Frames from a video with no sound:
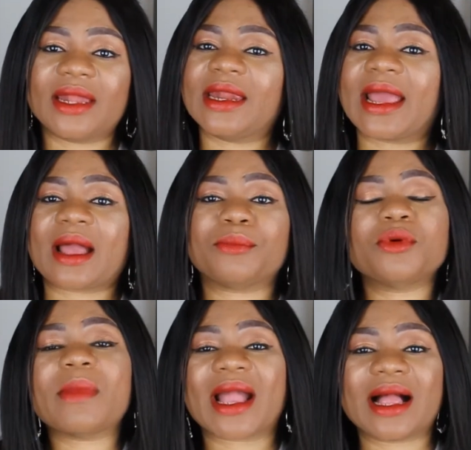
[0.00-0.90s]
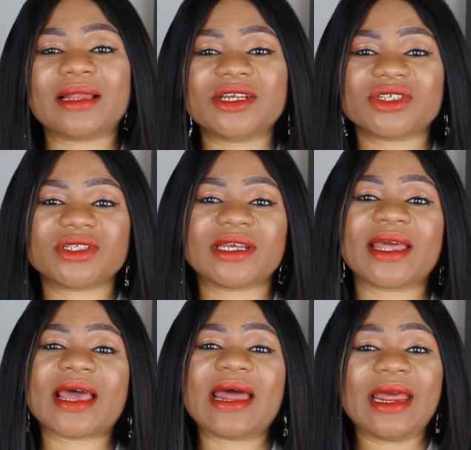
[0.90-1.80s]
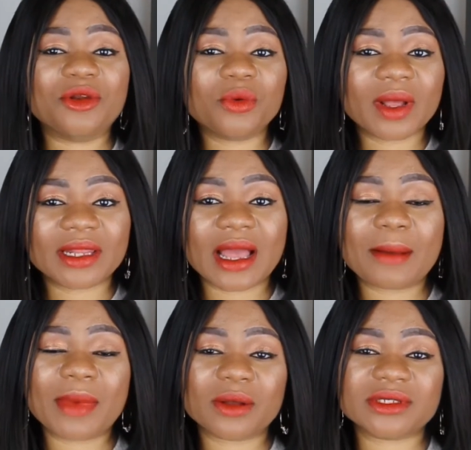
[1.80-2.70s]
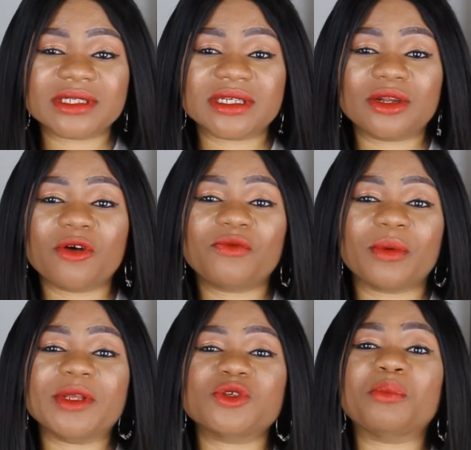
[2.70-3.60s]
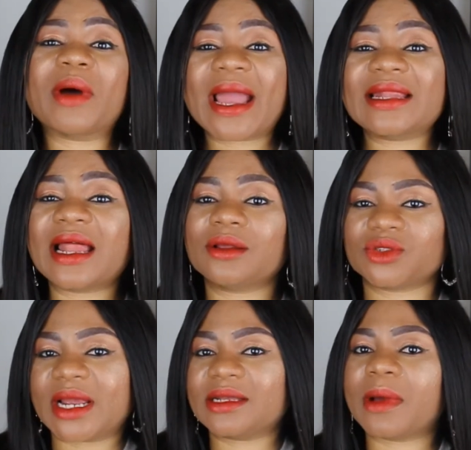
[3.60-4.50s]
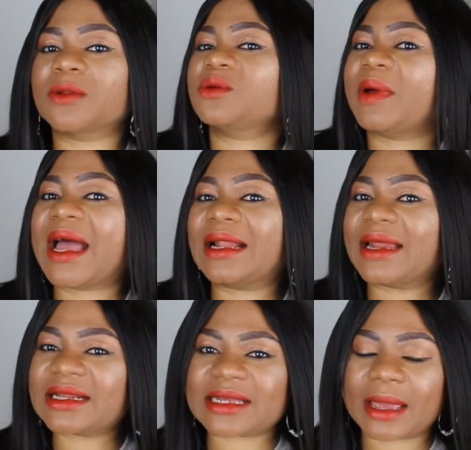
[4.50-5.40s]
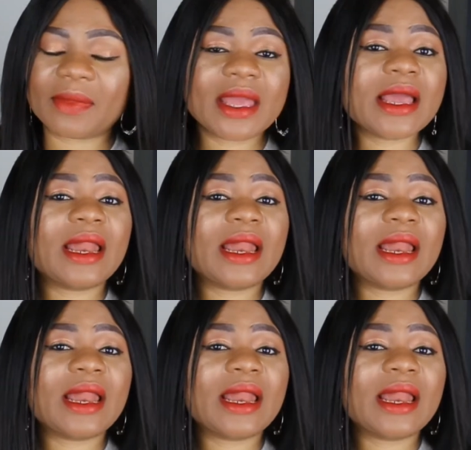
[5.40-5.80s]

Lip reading: Then I can pull my calculations together and I know where the amount is enough for me to buy that luxury item I want to buy at that time.